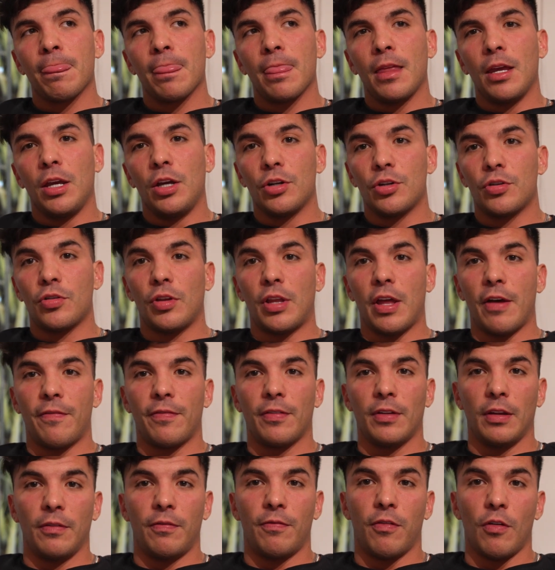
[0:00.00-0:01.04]
you should
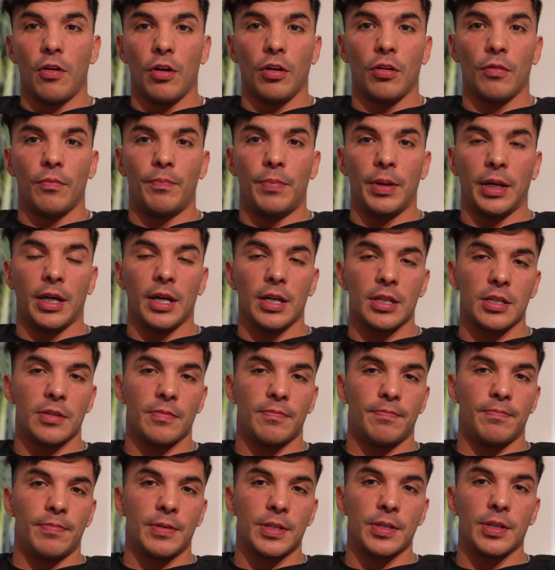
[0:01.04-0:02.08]
definitely follow because
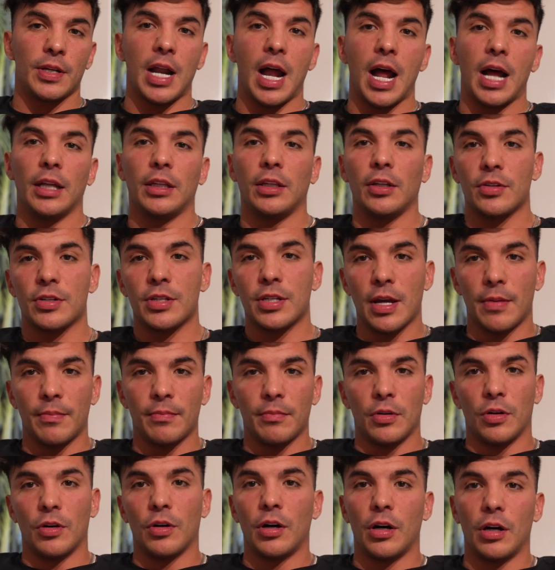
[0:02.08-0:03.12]
of personality
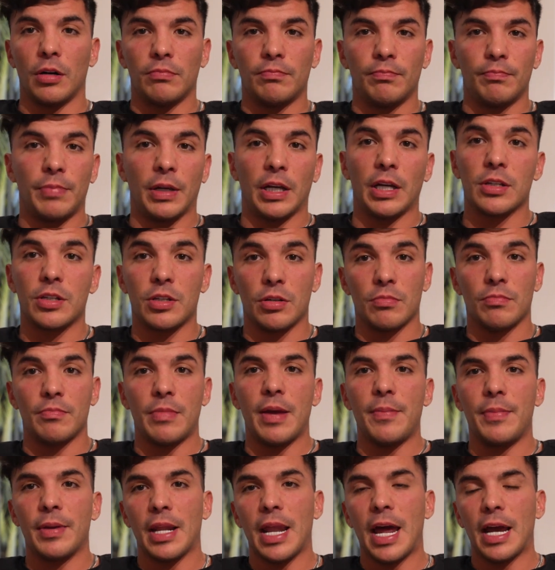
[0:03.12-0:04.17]
or because you
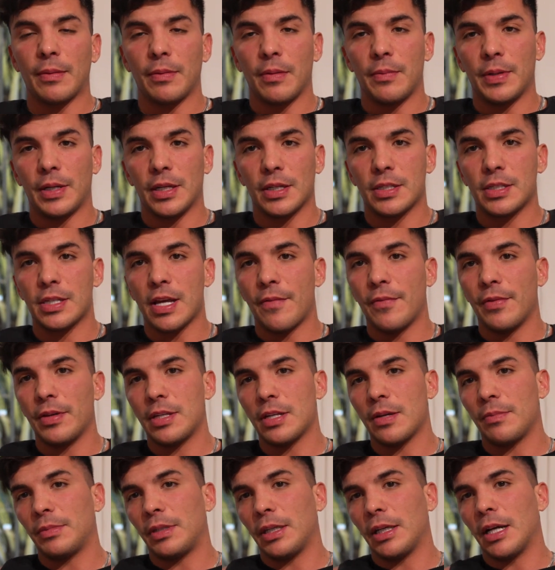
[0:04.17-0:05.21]
maybe like me because
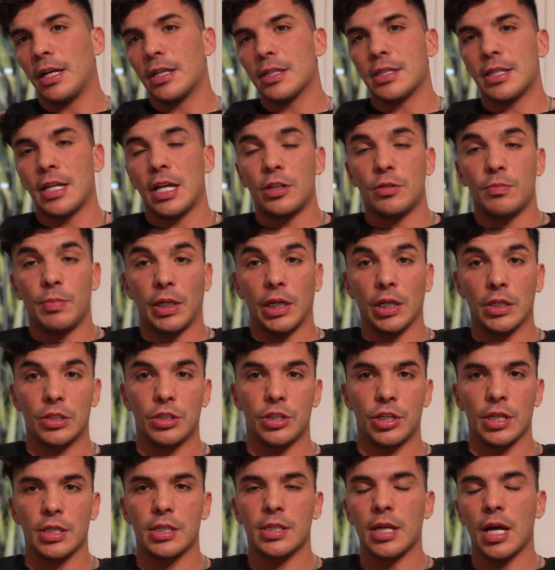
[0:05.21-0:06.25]
something else, not
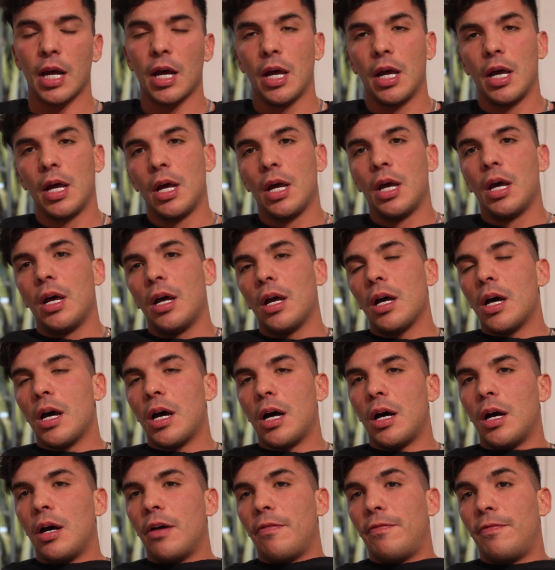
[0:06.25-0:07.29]
because just a
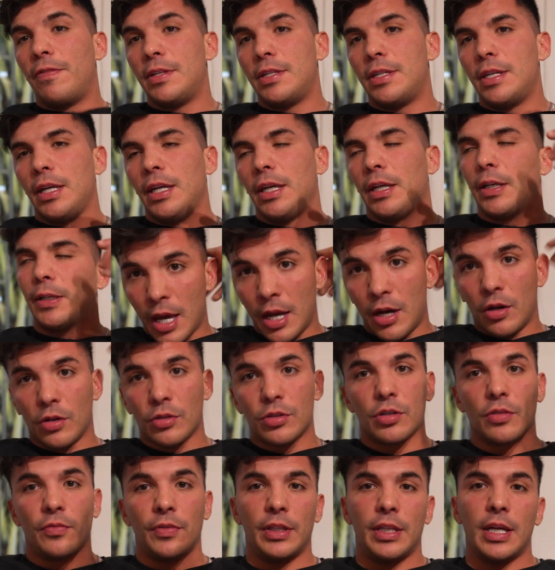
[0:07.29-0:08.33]
physique. And
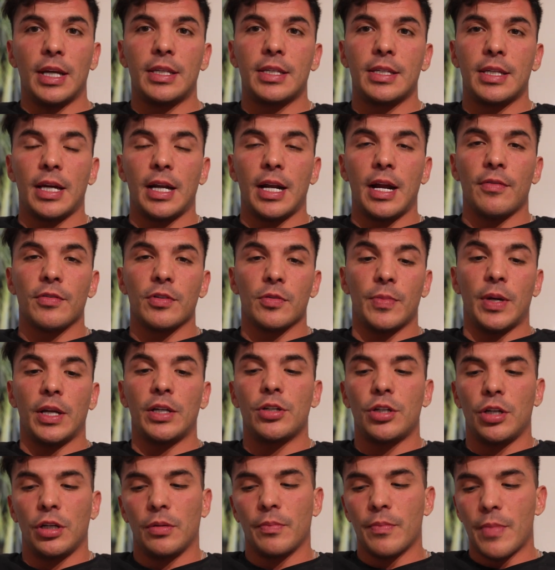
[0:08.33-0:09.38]
also with that said, I was
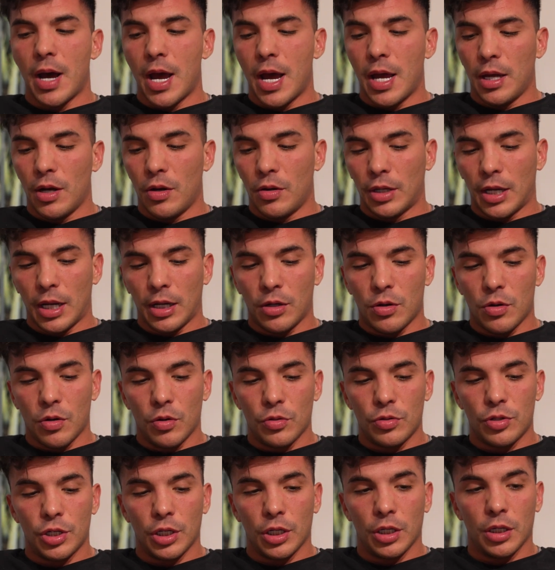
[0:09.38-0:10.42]
mentioning my online
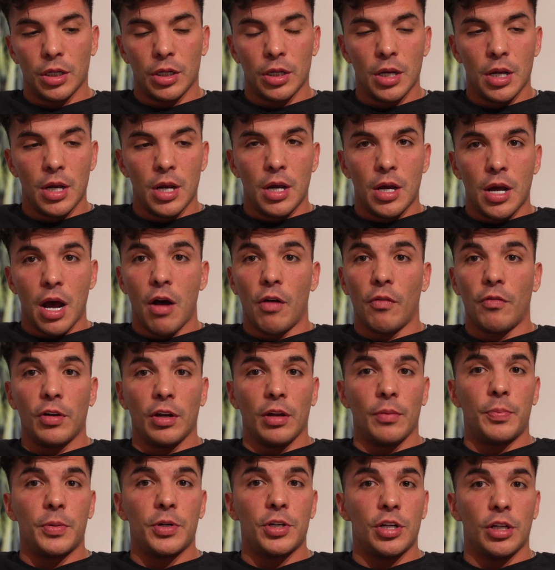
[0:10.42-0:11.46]
coaching. I would
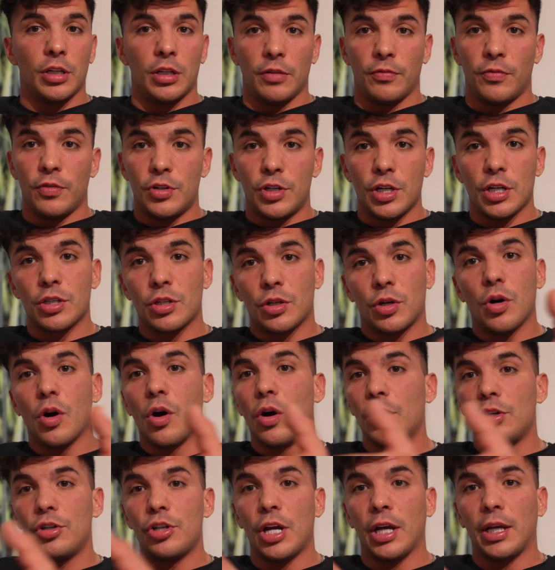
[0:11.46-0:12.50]
really appreciate if you just go
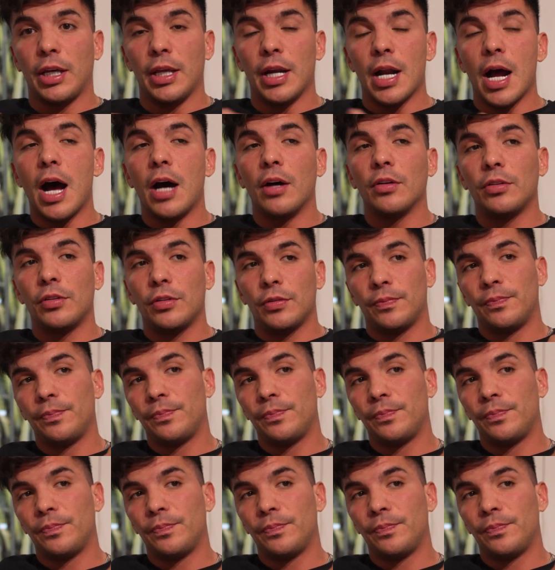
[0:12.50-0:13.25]
and check it out.